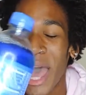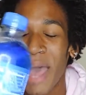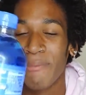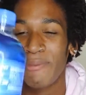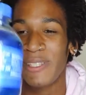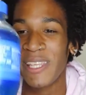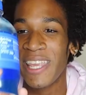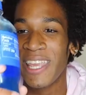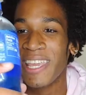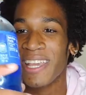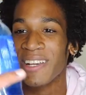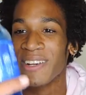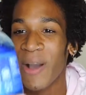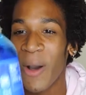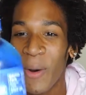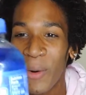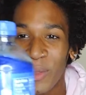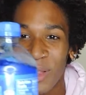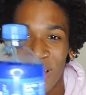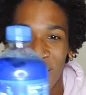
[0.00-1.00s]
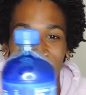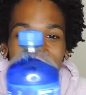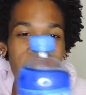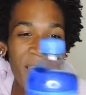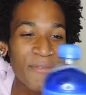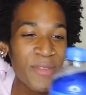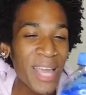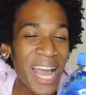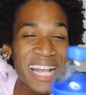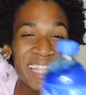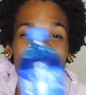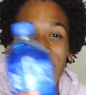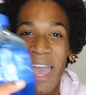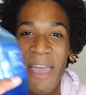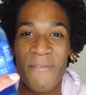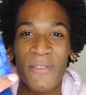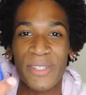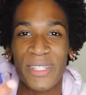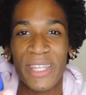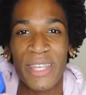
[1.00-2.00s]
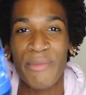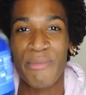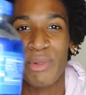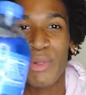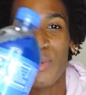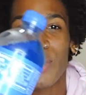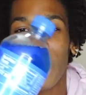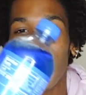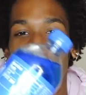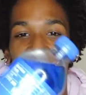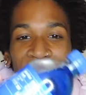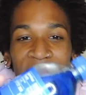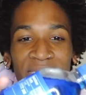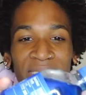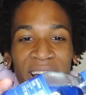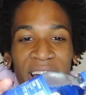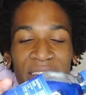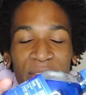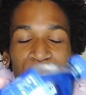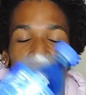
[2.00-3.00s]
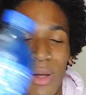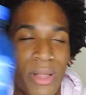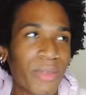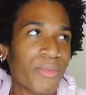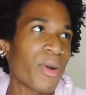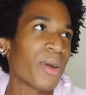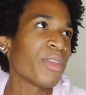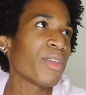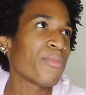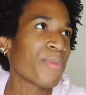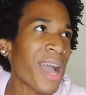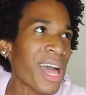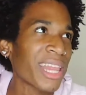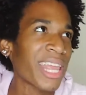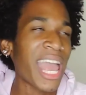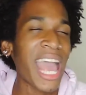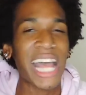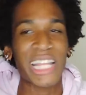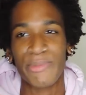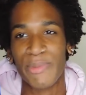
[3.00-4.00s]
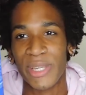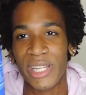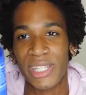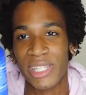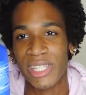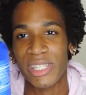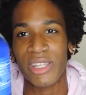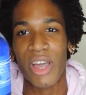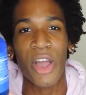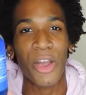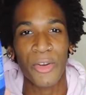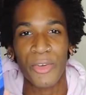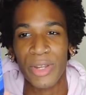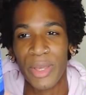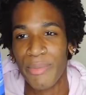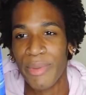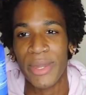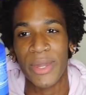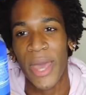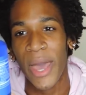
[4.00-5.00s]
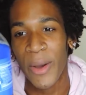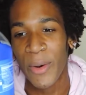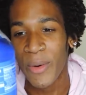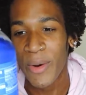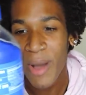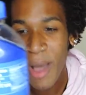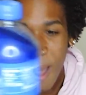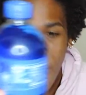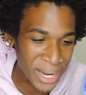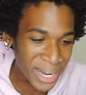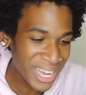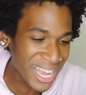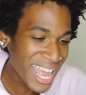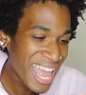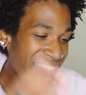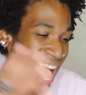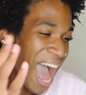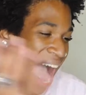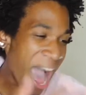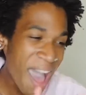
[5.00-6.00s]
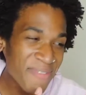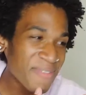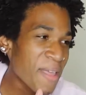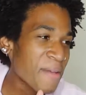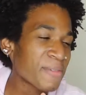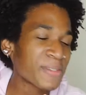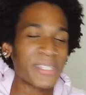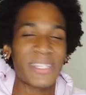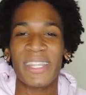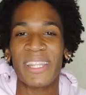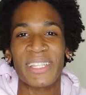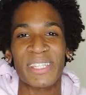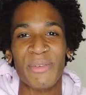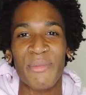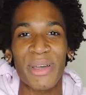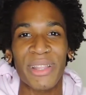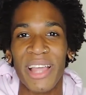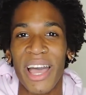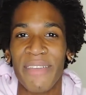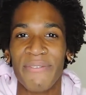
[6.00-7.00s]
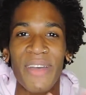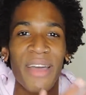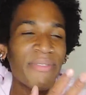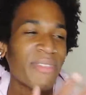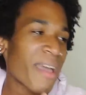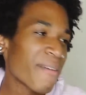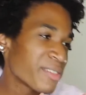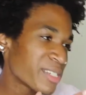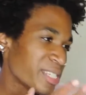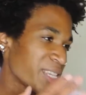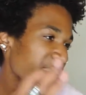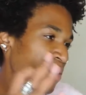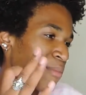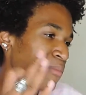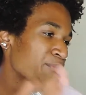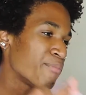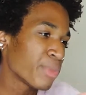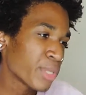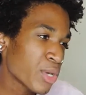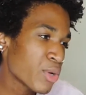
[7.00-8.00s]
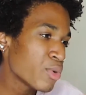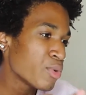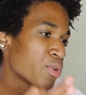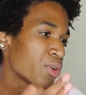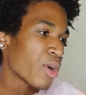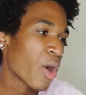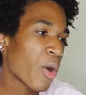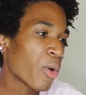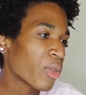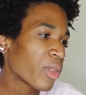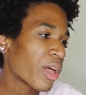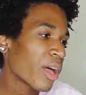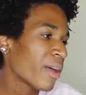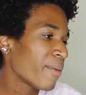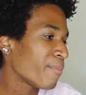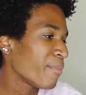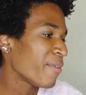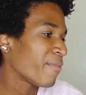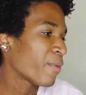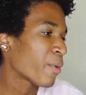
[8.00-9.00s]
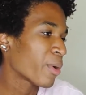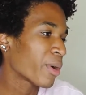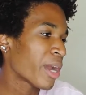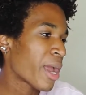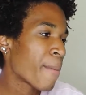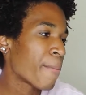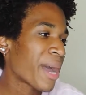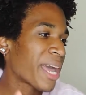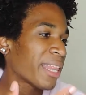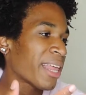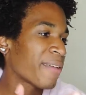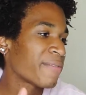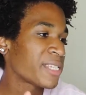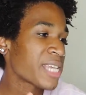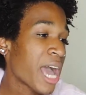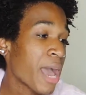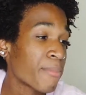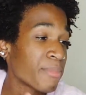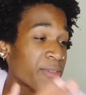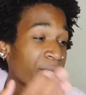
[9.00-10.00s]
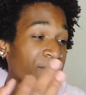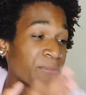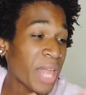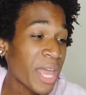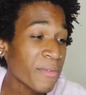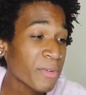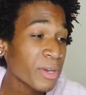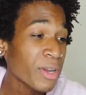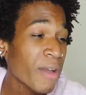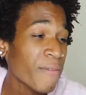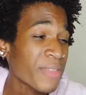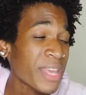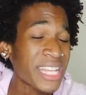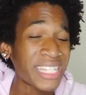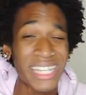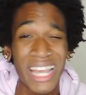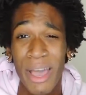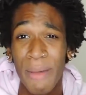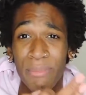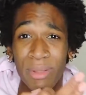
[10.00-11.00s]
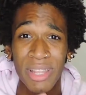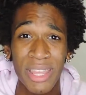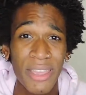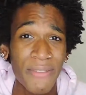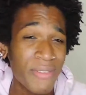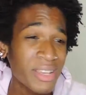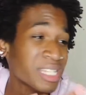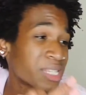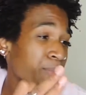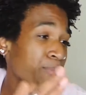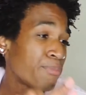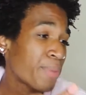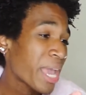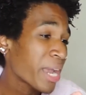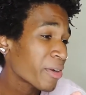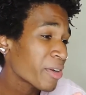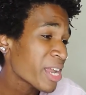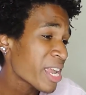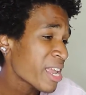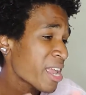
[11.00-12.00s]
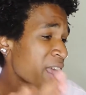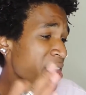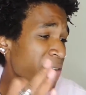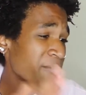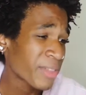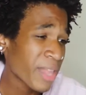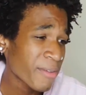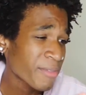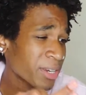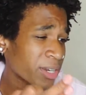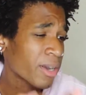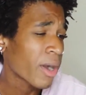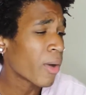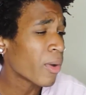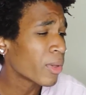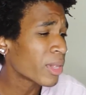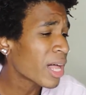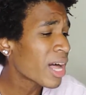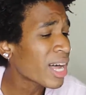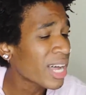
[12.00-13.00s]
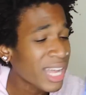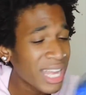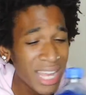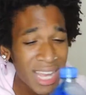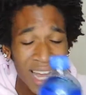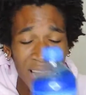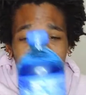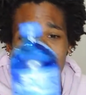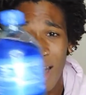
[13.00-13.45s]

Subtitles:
Pepsi Cola. Have you guys ever seen blue cola in your life? Well, you probably have because it's already been out. But I've never seen this in my life. I've never seen blue cola before in my lifetime. The flavor of this, I believe, is berry flavored cola.